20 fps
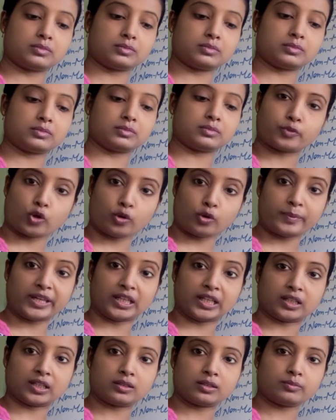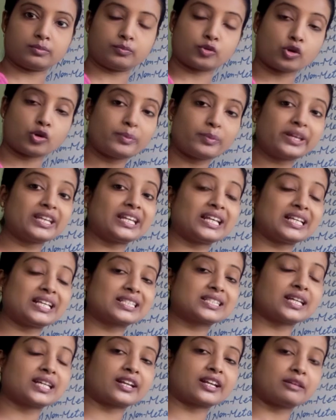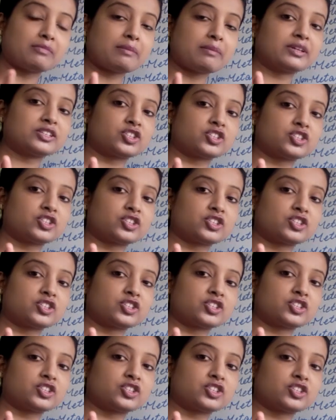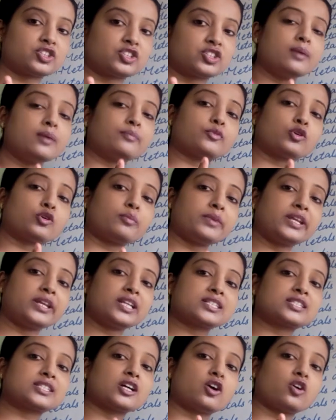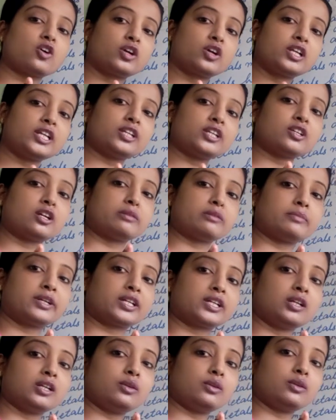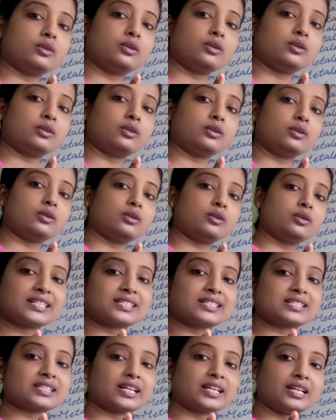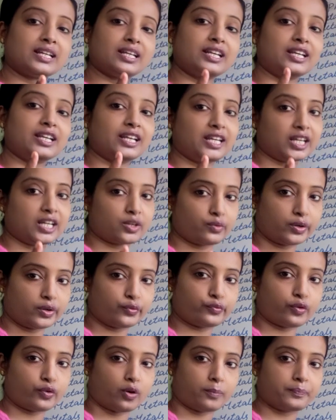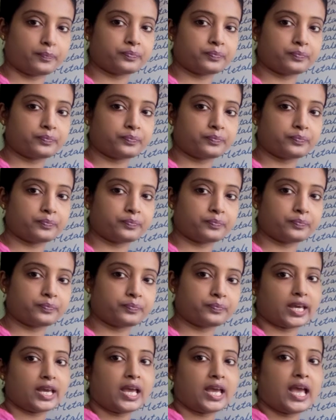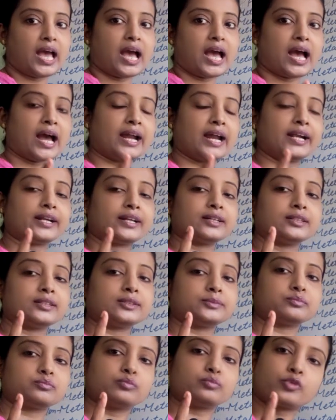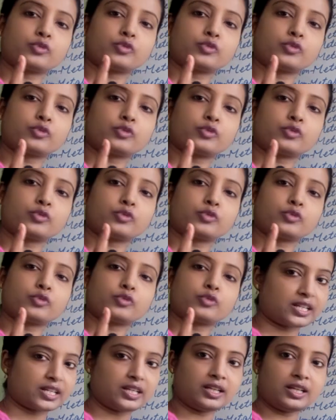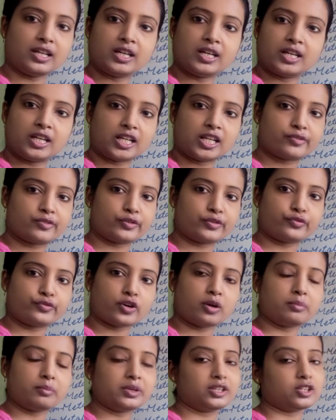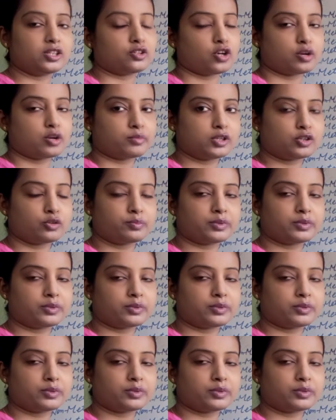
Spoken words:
bromine is the, remember children this one, bromine is the only non-metal which exists in liquid form. Okay, and bromine exists in liquid form in the normal room